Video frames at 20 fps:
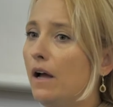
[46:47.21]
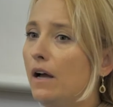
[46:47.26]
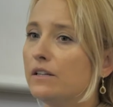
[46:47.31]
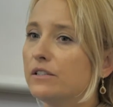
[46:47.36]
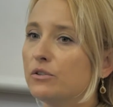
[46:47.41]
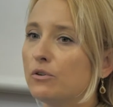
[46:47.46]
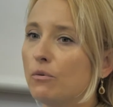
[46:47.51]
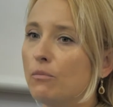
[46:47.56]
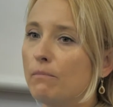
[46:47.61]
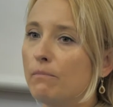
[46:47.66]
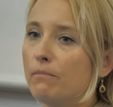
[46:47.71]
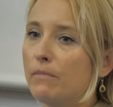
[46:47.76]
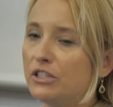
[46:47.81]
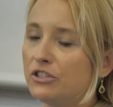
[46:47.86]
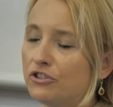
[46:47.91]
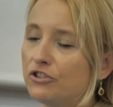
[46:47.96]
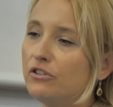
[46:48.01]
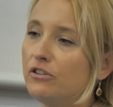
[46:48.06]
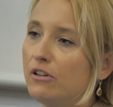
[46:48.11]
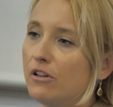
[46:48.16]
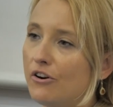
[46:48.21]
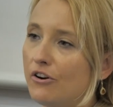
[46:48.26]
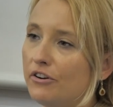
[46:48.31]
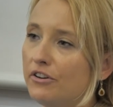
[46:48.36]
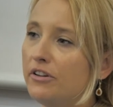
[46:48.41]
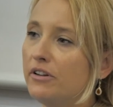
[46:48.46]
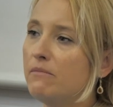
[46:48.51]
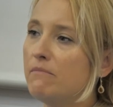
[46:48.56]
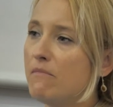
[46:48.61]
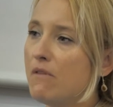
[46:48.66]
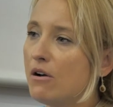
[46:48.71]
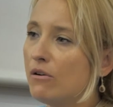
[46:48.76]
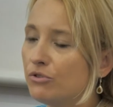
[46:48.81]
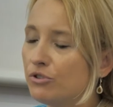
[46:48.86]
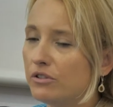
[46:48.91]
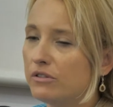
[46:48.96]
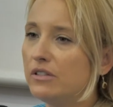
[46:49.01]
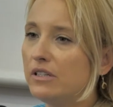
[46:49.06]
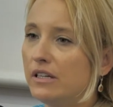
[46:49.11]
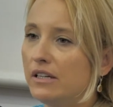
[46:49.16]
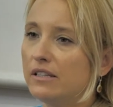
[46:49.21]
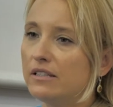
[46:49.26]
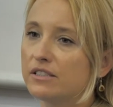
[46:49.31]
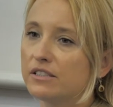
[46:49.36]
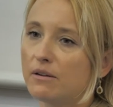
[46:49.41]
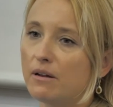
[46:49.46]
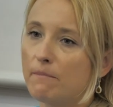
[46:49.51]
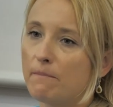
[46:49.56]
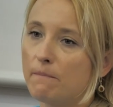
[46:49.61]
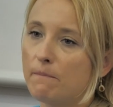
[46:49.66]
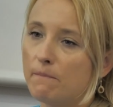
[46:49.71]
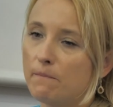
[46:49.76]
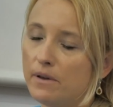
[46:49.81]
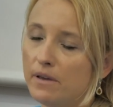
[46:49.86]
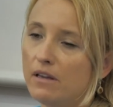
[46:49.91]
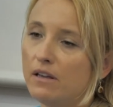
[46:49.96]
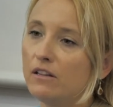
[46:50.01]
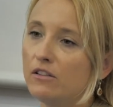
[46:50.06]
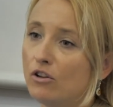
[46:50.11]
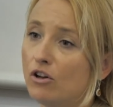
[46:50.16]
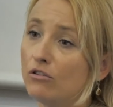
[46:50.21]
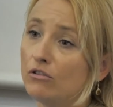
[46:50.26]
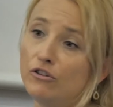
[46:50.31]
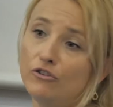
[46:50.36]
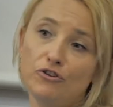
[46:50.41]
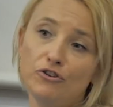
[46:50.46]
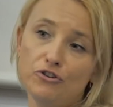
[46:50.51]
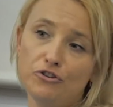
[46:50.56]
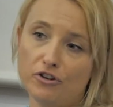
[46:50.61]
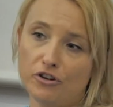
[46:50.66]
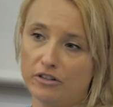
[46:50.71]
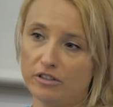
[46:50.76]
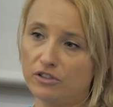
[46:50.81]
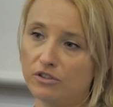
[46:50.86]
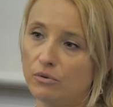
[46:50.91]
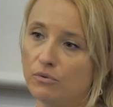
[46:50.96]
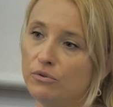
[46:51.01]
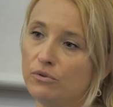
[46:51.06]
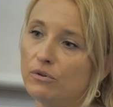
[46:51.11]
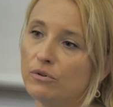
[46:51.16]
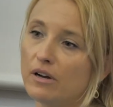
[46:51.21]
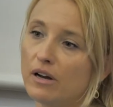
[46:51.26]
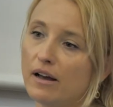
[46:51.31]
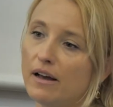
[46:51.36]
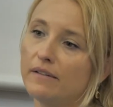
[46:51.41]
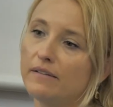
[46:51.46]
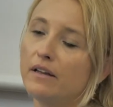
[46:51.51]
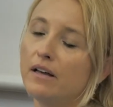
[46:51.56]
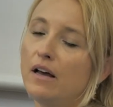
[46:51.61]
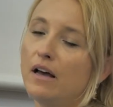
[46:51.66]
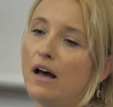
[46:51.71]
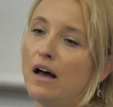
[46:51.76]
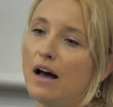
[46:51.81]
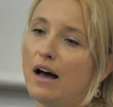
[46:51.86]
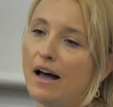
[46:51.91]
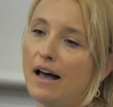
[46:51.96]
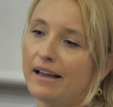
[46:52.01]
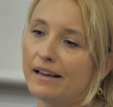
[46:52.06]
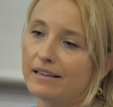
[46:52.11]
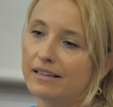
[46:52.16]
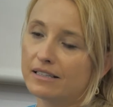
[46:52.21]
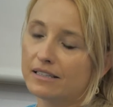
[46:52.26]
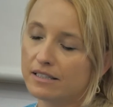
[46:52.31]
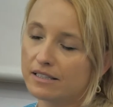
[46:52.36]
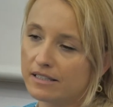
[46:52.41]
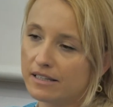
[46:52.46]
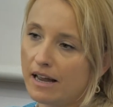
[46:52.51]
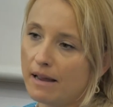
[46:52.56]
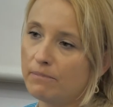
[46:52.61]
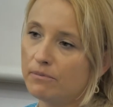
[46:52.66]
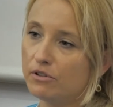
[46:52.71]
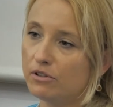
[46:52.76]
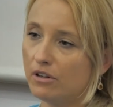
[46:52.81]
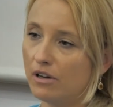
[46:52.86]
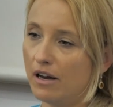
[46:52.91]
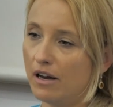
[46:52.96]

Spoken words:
So machine learning mostly is being nonlinear. So you can accept